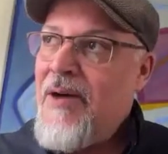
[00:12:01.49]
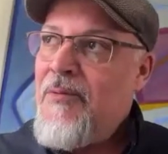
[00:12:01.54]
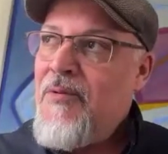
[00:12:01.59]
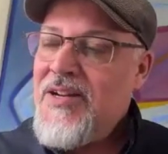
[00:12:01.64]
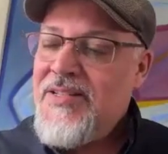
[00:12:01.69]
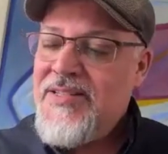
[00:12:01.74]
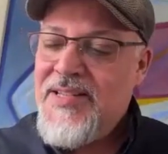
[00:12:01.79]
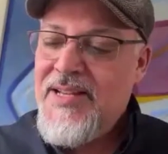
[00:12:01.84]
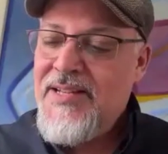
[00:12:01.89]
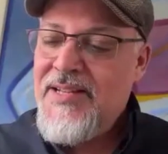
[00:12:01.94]
I
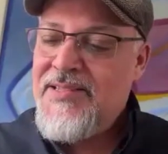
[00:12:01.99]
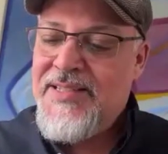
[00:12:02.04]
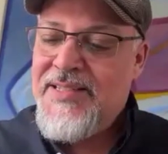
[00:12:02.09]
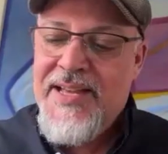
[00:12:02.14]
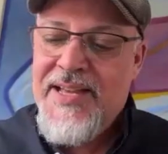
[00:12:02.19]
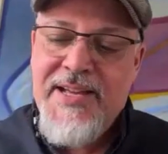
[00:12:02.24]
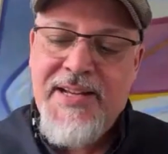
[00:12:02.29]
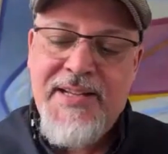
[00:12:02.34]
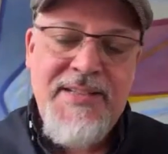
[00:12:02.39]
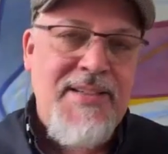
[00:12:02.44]
want to say it's
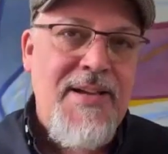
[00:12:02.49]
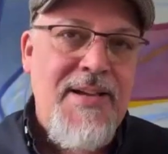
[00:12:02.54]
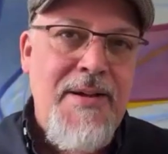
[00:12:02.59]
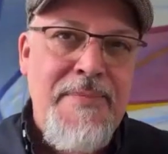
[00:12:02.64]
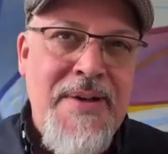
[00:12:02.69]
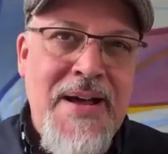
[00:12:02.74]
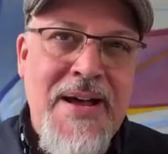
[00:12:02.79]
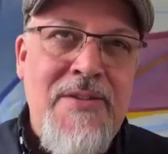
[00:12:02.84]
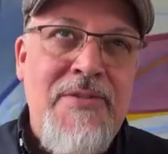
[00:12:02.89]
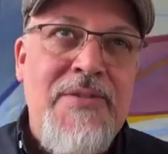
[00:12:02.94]
the It
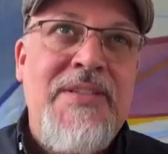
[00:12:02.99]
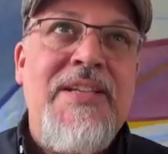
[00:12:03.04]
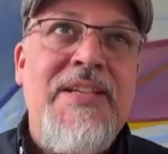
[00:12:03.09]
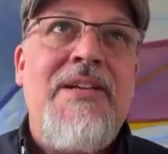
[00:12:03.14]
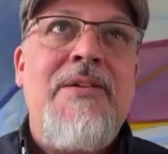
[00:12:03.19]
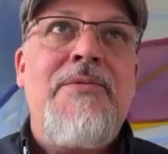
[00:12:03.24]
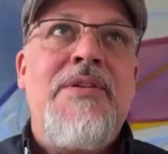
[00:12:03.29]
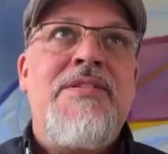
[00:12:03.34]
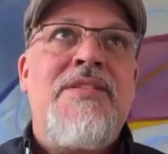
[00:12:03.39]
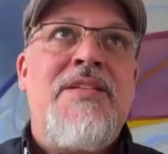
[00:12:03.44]
Club, but I don't
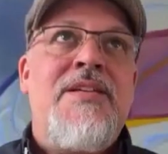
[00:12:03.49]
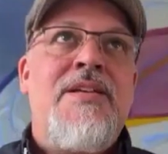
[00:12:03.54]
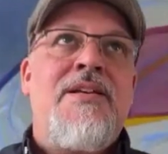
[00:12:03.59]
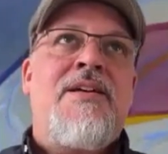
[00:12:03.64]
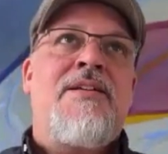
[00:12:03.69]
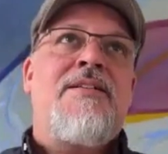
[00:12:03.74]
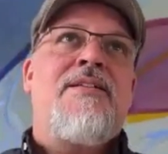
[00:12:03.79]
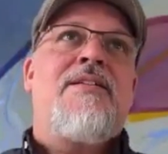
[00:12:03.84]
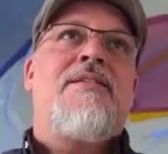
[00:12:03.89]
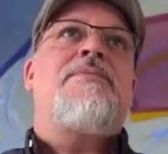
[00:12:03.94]
think it was the
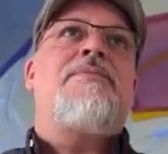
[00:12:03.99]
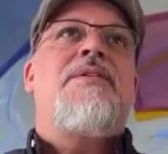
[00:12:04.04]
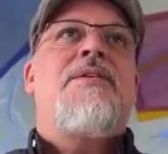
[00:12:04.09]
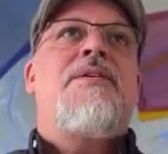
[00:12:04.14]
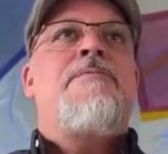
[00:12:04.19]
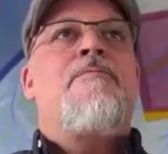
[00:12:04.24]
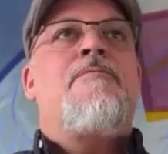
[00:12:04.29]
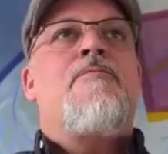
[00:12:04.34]
It Club.